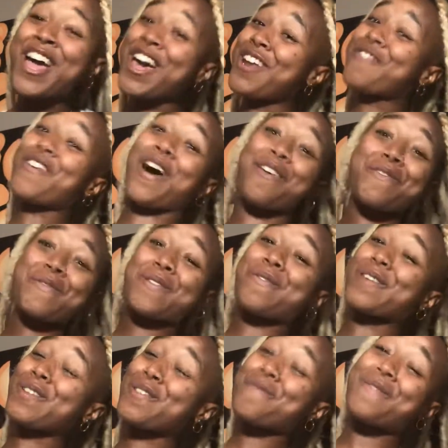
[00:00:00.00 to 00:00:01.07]
probably be one
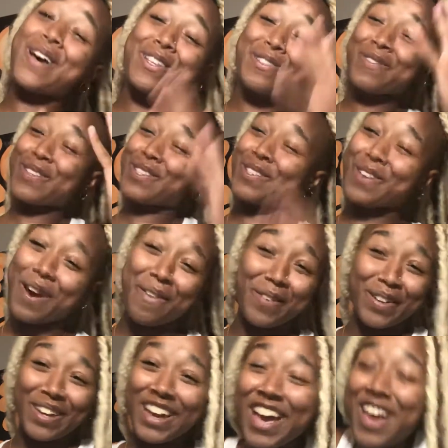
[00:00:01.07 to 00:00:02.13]
of the best ones you ever
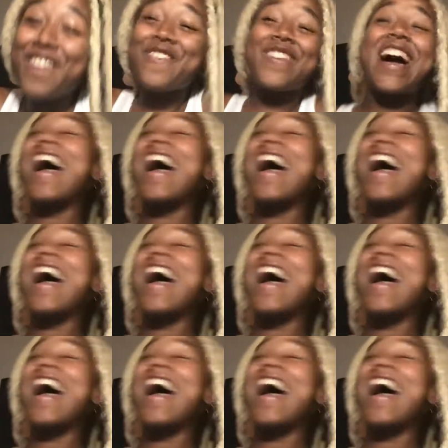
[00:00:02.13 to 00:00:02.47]
get. But